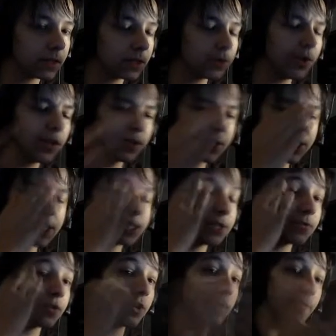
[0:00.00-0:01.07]
It's one of those
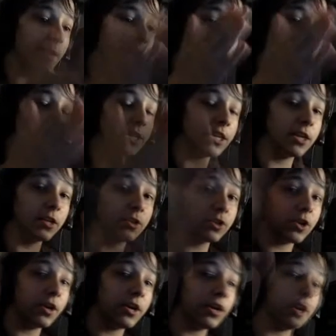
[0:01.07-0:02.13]
systems where you reload, then you
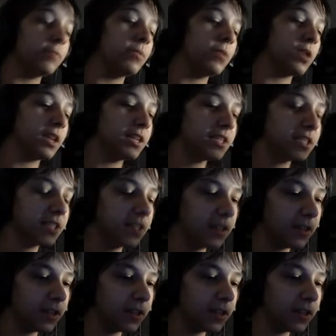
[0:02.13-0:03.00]
lose all your other bullets.